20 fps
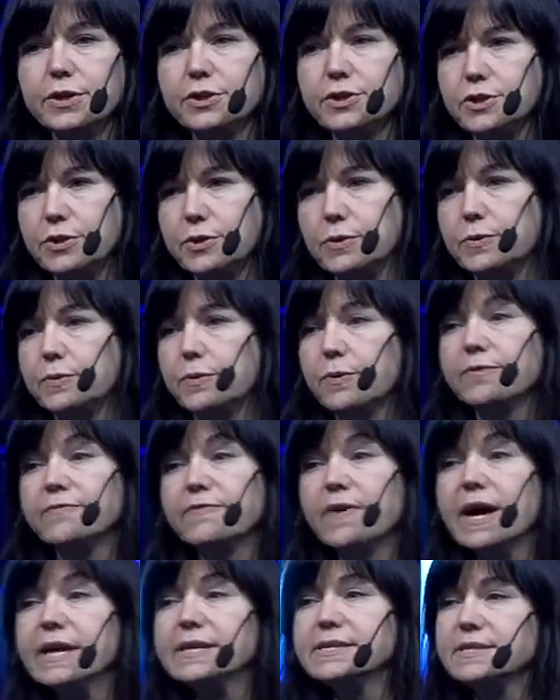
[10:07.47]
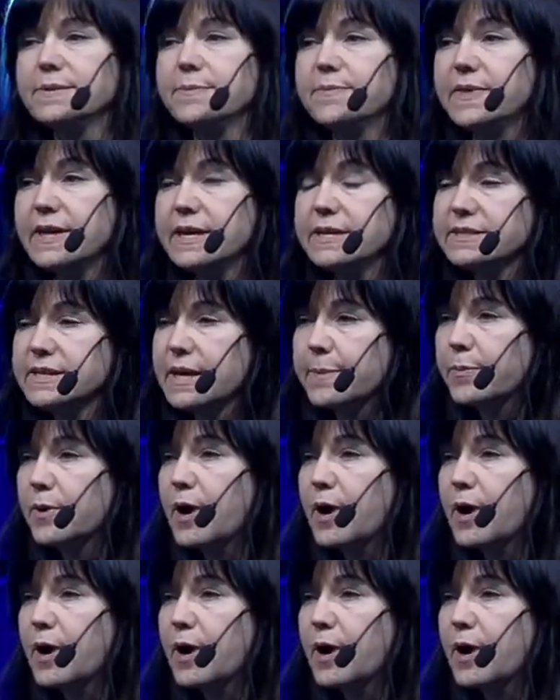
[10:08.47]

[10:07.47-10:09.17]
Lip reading: to find some things that